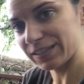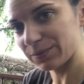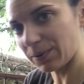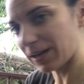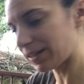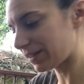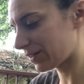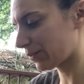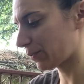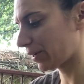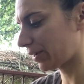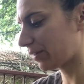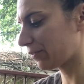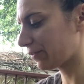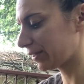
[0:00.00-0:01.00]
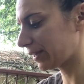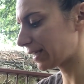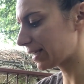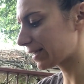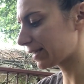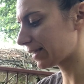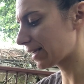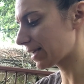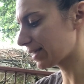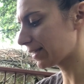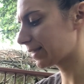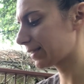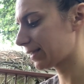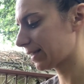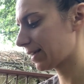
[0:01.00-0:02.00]
one, so we're going to release
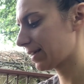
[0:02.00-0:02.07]
this.